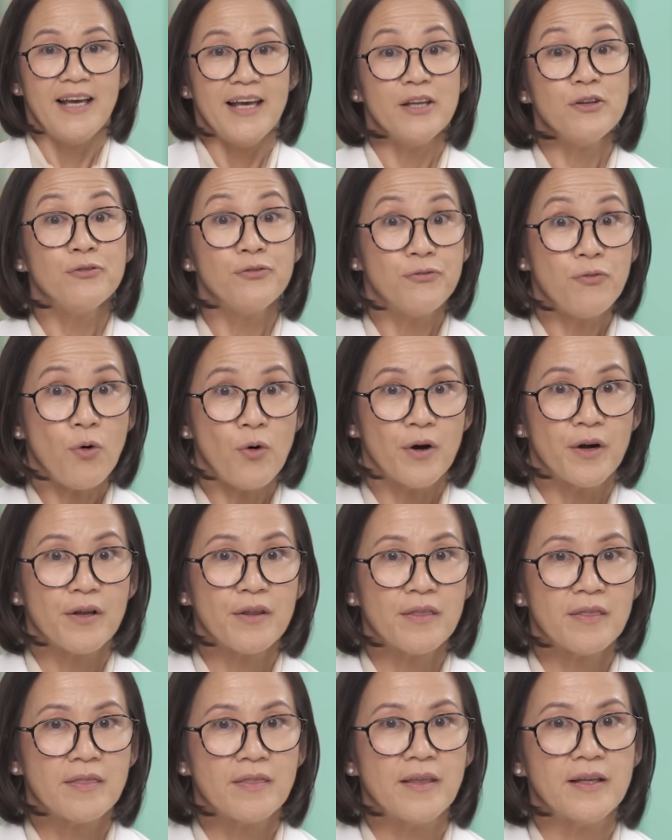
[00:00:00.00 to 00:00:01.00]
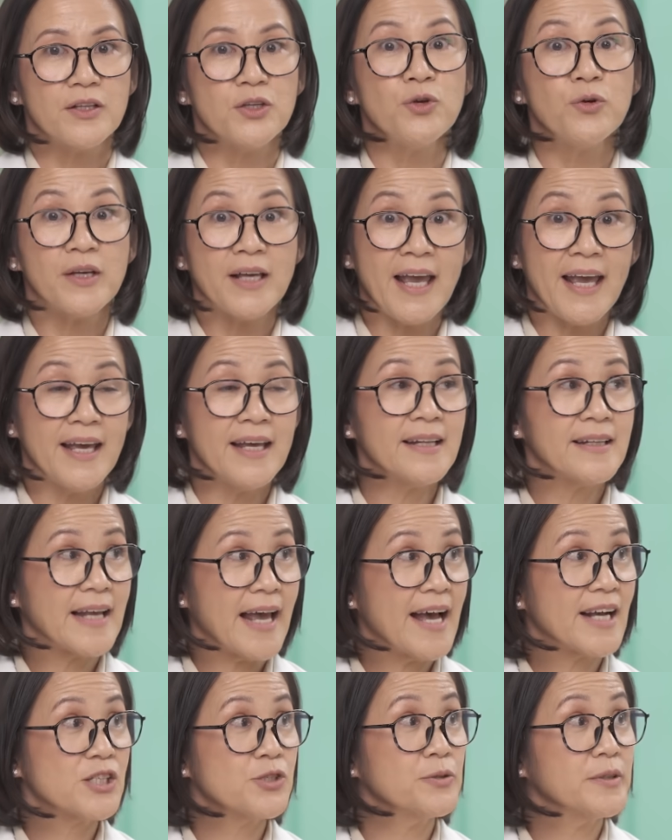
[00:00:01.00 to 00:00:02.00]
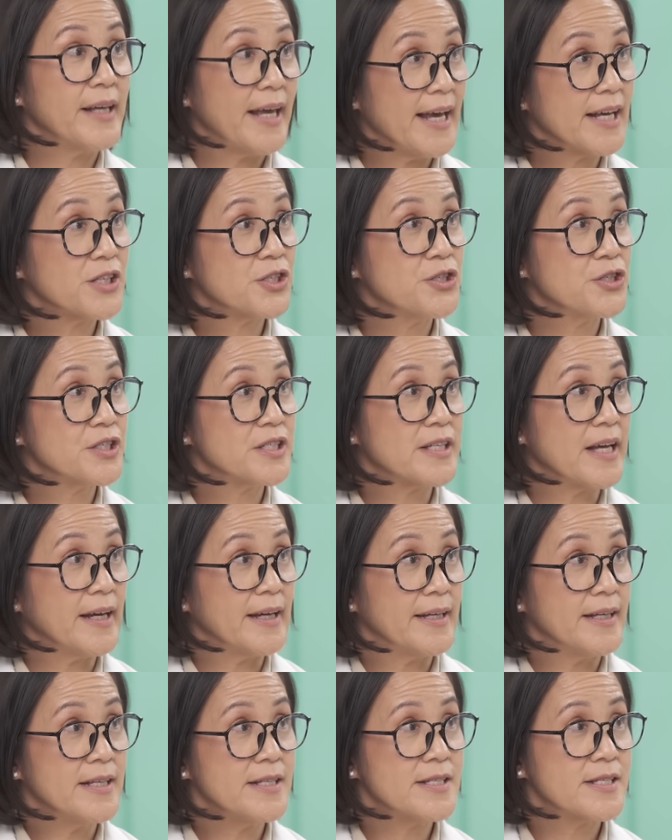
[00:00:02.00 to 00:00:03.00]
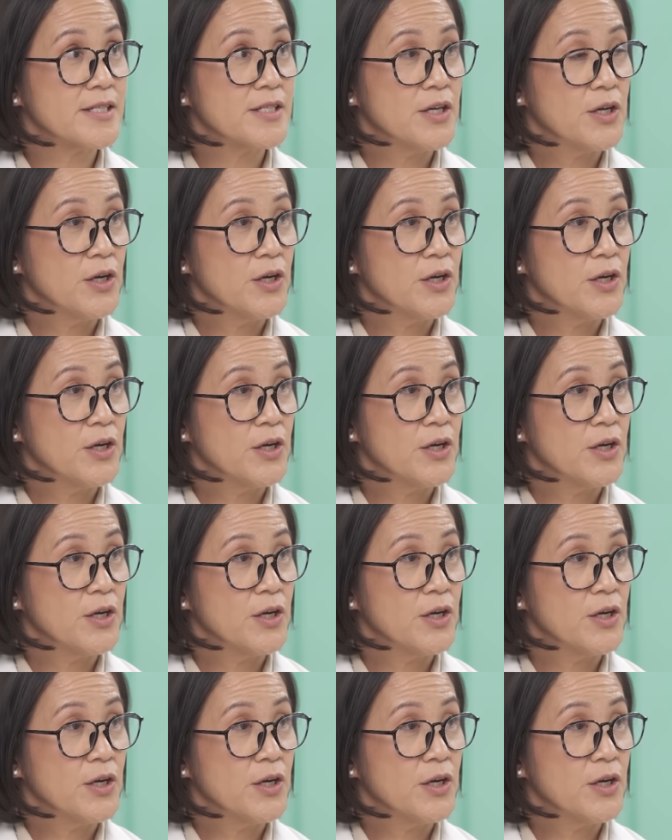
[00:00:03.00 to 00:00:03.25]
And fourth, that you can't actually exercise